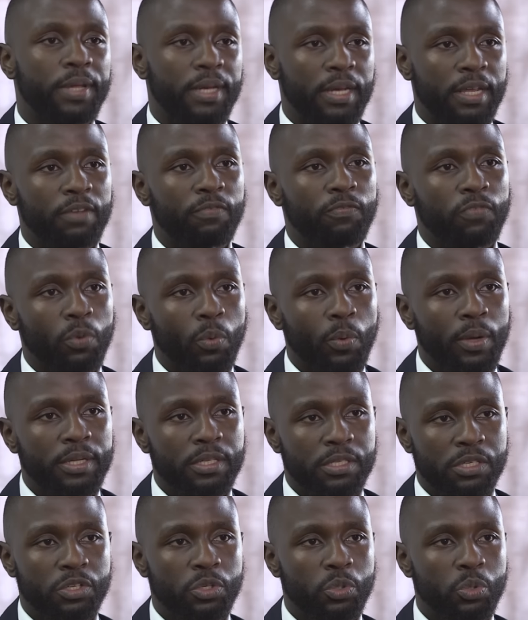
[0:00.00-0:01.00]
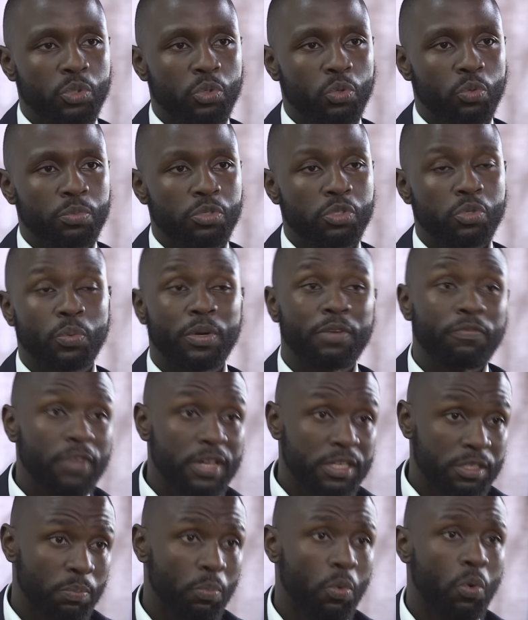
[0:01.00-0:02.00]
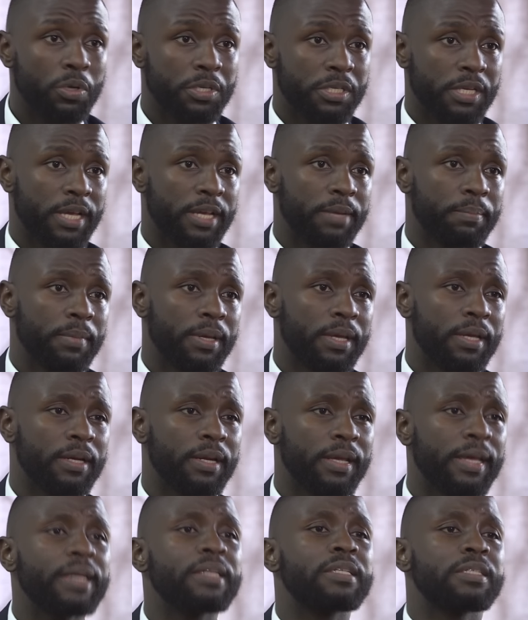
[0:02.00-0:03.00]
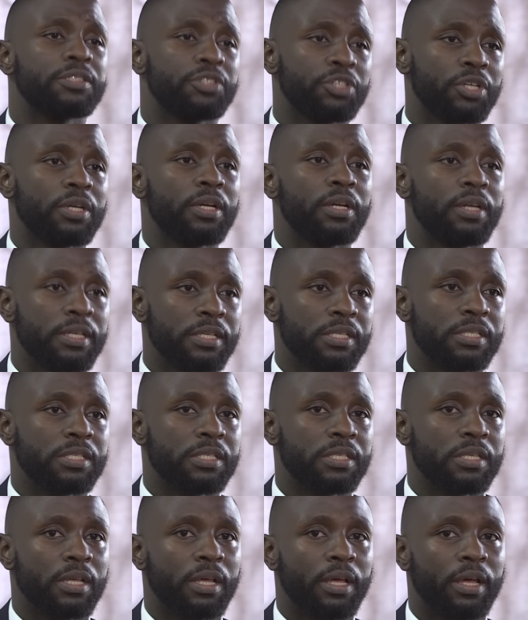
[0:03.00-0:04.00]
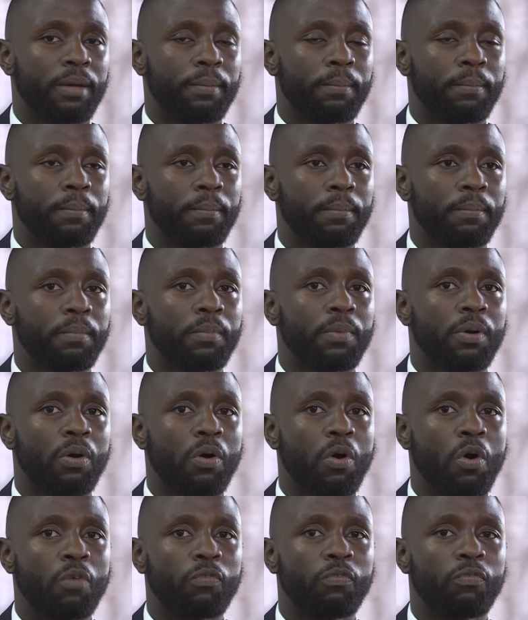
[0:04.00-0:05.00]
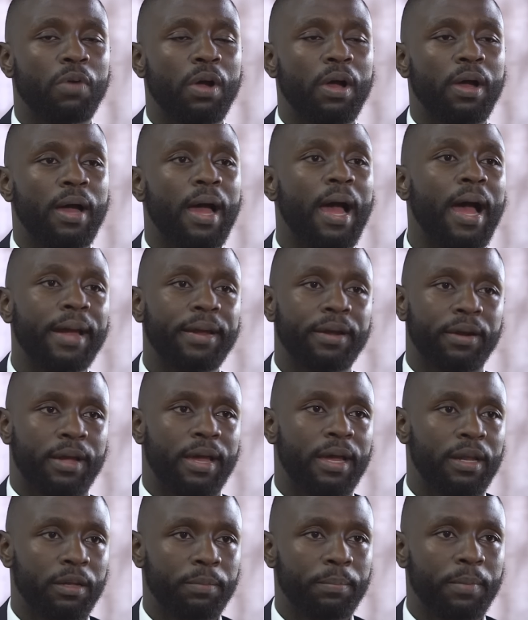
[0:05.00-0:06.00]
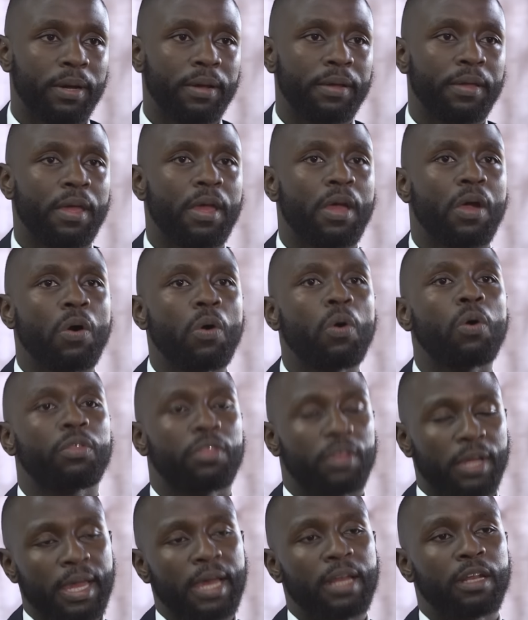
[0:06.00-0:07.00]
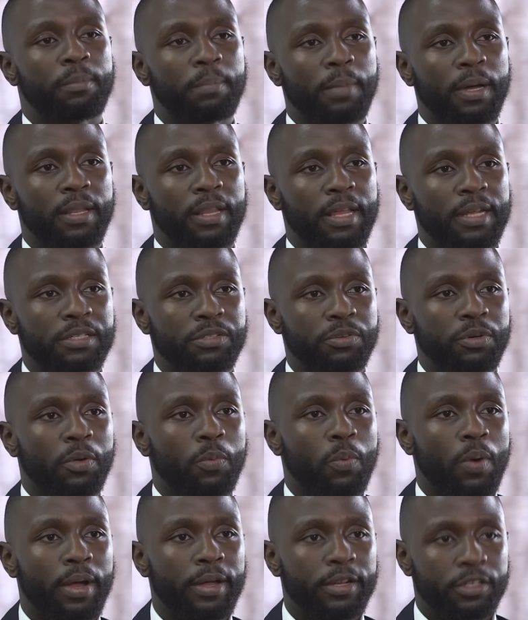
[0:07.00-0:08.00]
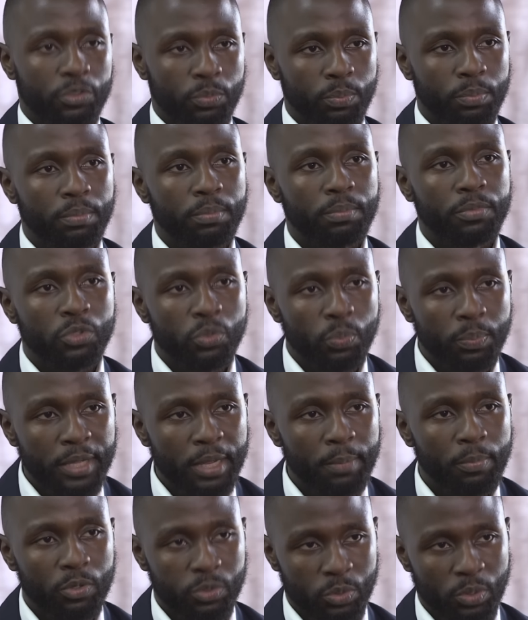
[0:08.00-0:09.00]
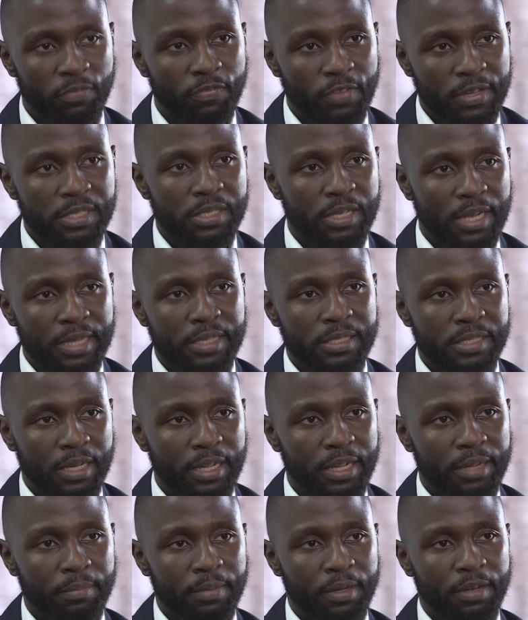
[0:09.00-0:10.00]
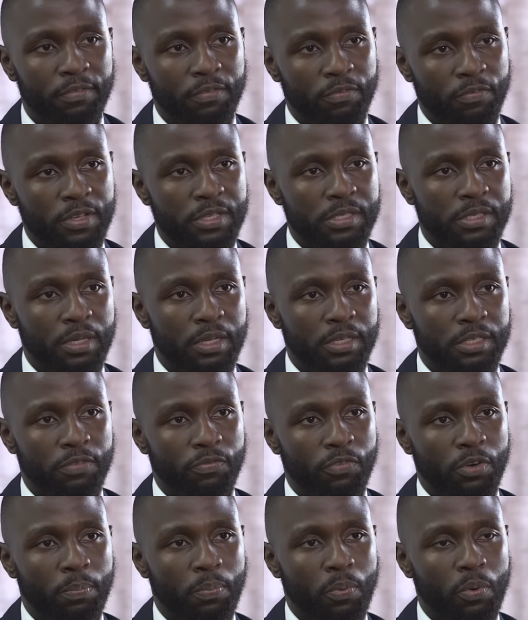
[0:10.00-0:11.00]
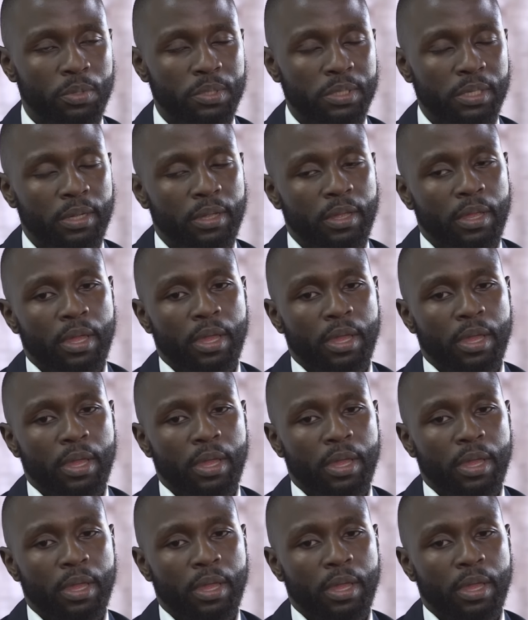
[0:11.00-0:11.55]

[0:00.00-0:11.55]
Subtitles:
we'd influence newsrooms to invest more time in getting journalists of a higher caliber, or the caliber that's required to be able to invest that time in investigative reporting.